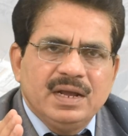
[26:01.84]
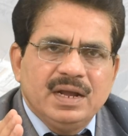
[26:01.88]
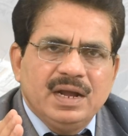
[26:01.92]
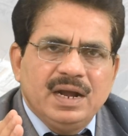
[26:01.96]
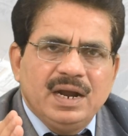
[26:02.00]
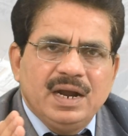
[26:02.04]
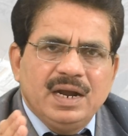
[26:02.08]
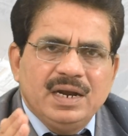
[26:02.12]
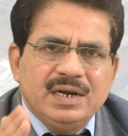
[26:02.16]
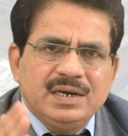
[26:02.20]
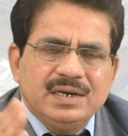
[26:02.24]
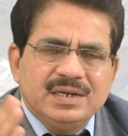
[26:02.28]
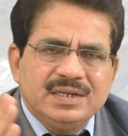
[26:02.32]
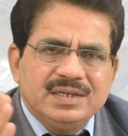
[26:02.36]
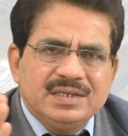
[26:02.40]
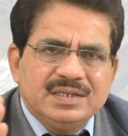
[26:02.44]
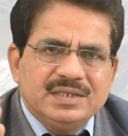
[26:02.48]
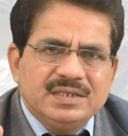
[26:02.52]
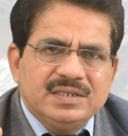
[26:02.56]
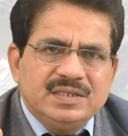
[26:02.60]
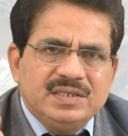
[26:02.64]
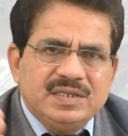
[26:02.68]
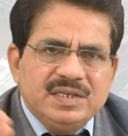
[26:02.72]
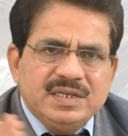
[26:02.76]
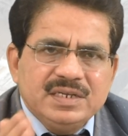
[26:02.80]

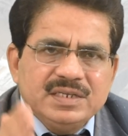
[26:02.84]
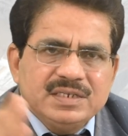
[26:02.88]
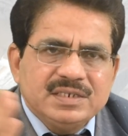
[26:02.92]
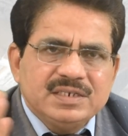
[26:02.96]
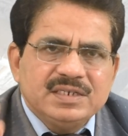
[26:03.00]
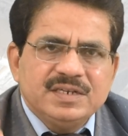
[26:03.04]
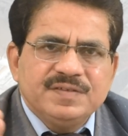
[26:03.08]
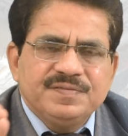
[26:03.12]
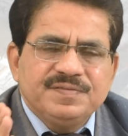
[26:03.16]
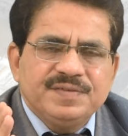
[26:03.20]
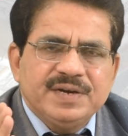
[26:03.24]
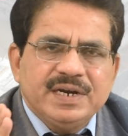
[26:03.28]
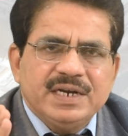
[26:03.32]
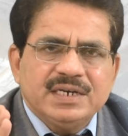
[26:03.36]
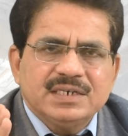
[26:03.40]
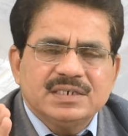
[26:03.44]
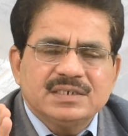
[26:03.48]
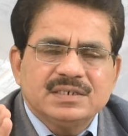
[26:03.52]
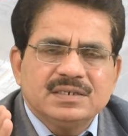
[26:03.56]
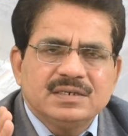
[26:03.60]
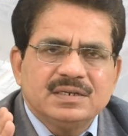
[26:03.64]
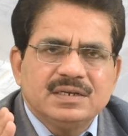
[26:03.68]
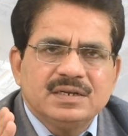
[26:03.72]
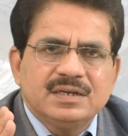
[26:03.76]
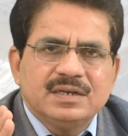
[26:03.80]
and these
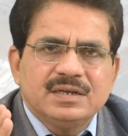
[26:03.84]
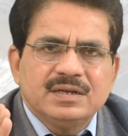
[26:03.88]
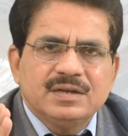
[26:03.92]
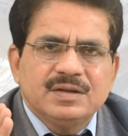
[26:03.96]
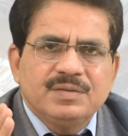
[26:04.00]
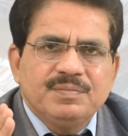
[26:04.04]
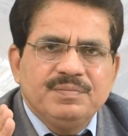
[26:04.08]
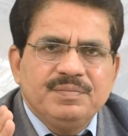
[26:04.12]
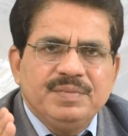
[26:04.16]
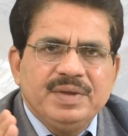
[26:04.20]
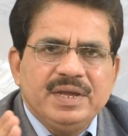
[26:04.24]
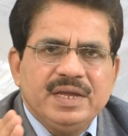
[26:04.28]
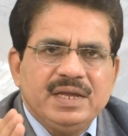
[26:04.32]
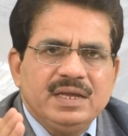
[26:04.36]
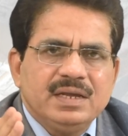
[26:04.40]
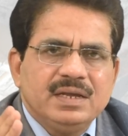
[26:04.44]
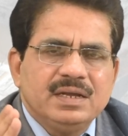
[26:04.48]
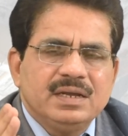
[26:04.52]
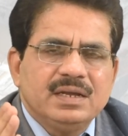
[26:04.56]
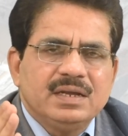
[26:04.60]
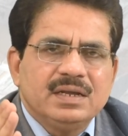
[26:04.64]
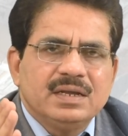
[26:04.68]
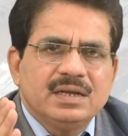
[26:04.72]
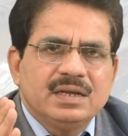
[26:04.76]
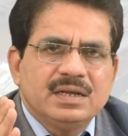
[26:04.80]
defects may
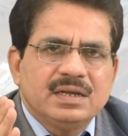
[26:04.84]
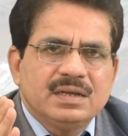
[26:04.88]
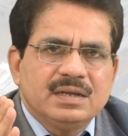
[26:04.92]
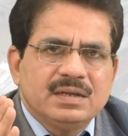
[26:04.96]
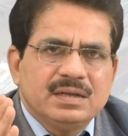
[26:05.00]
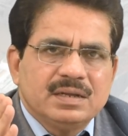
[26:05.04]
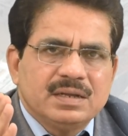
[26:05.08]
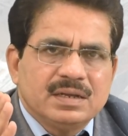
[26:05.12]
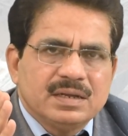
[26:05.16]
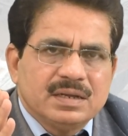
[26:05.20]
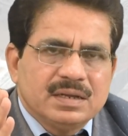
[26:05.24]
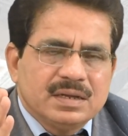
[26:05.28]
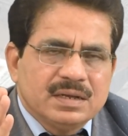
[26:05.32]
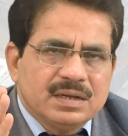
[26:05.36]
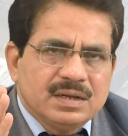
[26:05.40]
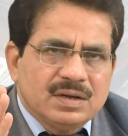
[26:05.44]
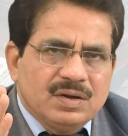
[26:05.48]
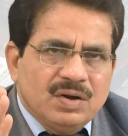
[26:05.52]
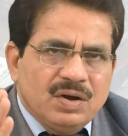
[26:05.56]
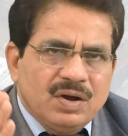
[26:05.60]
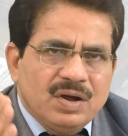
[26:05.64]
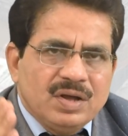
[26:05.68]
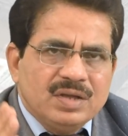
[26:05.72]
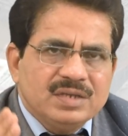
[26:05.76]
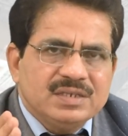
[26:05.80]

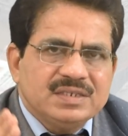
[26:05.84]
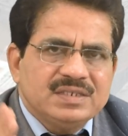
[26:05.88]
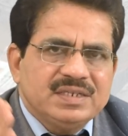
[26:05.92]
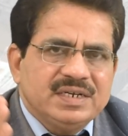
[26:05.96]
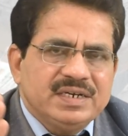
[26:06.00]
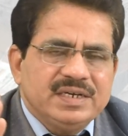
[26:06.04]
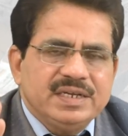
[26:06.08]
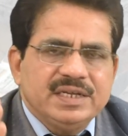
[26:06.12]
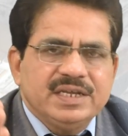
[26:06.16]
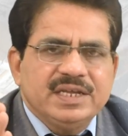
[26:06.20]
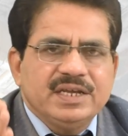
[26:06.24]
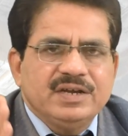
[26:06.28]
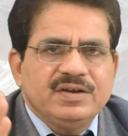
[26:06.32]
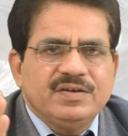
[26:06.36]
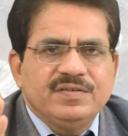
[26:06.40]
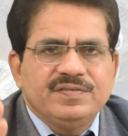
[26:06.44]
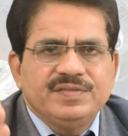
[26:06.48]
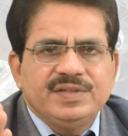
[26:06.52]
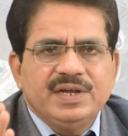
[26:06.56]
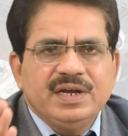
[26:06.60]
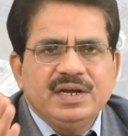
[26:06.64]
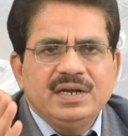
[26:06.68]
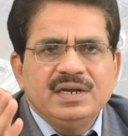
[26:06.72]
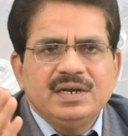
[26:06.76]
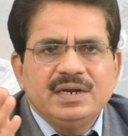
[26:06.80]
cause the decay of
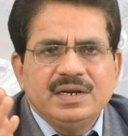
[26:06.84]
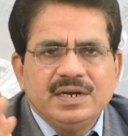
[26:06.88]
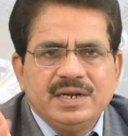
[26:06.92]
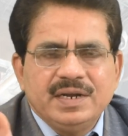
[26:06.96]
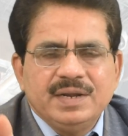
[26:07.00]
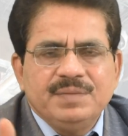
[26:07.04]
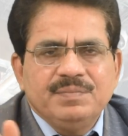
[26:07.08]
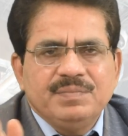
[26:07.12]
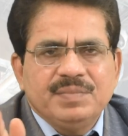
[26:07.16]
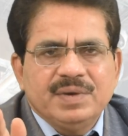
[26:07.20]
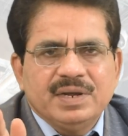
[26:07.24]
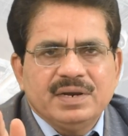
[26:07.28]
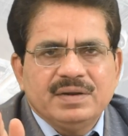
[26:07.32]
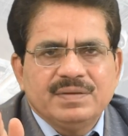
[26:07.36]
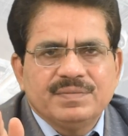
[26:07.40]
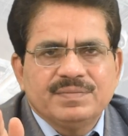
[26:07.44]
the timber.